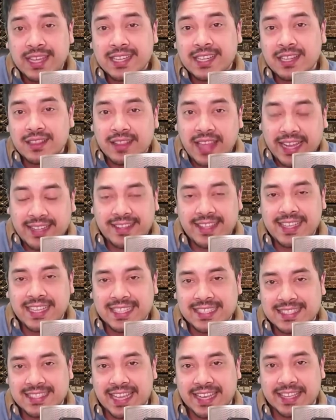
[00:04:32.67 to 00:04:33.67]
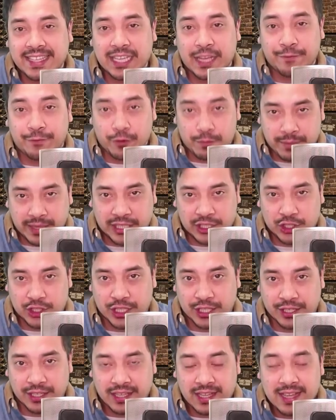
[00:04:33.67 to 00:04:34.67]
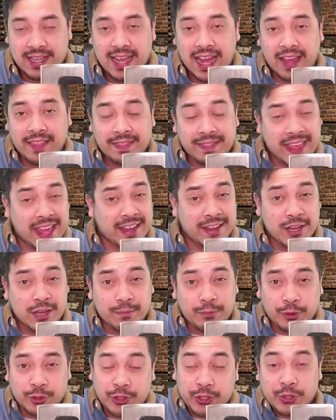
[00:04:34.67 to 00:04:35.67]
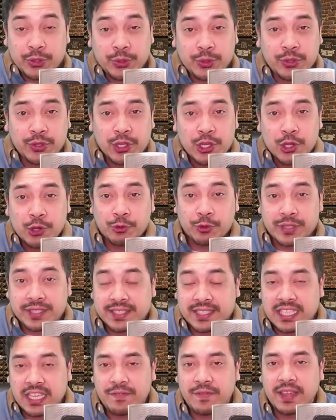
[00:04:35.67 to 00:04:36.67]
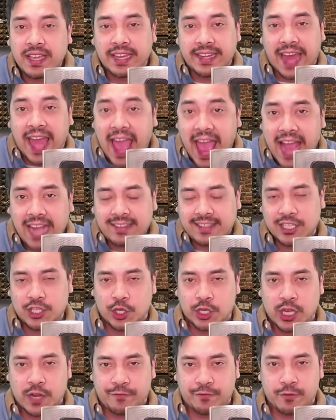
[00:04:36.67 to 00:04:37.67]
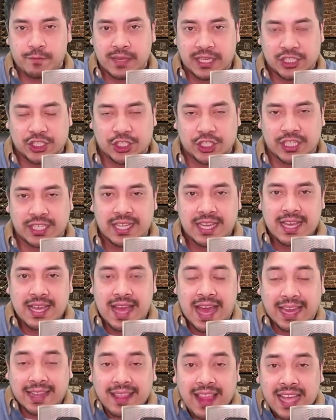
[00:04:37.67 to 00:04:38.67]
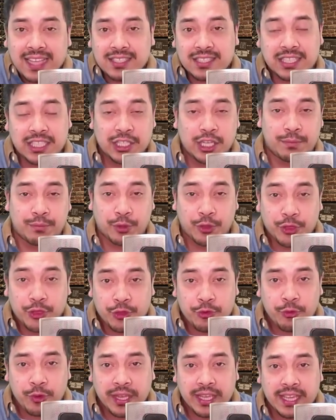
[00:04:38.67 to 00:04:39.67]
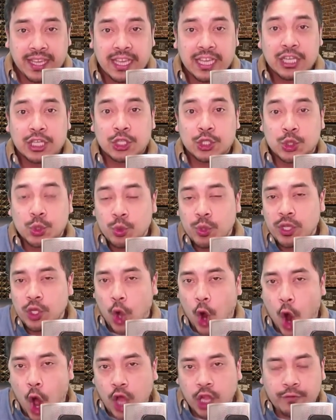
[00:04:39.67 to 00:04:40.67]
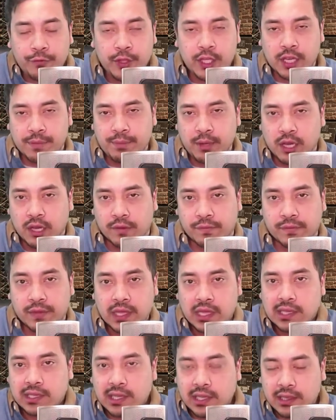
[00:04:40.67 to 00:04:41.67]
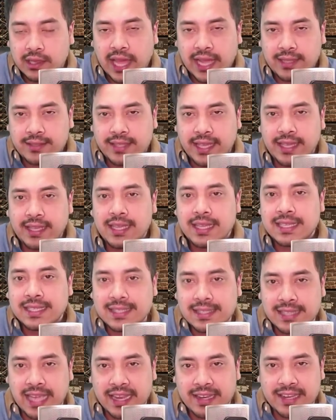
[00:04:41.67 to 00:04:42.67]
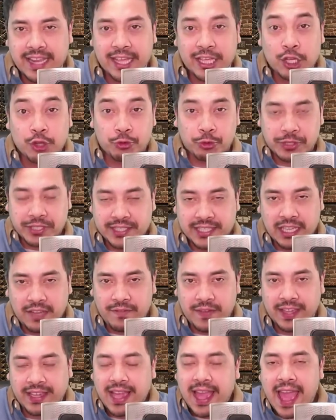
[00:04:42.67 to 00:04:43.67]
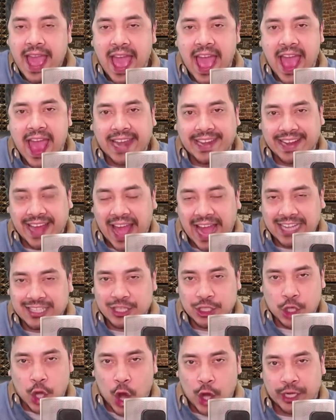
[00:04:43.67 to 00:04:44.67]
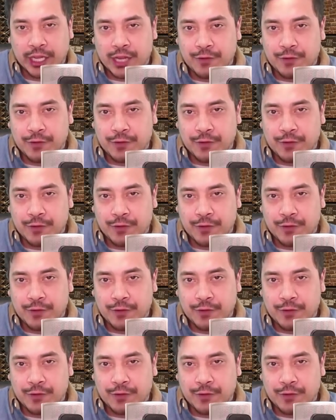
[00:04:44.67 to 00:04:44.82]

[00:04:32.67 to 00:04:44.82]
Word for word: collecting and sending information. And then number two, receiving and acting on information. And lastly, number three, doing all of the above collecting, sending, receiving, and acting on